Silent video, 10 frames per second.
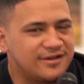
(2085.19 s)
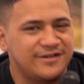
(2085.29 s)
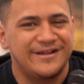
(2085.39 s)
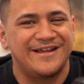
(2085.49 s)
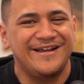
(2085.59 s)

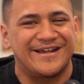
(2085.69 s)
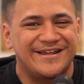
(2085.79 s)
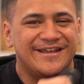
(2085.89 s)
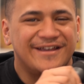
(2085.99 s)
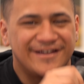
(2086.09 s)
And
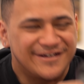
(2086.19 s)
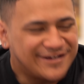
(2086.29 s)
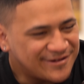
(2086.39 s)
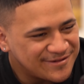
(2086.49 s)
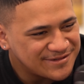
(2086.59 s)

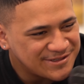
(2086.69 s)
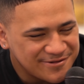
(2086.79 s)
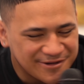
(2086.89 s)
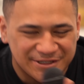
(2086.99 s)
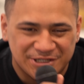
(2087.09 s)
I'm
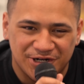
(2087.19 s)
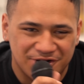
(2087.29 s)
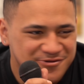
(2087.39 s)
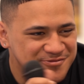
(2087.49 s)
still on the struggle,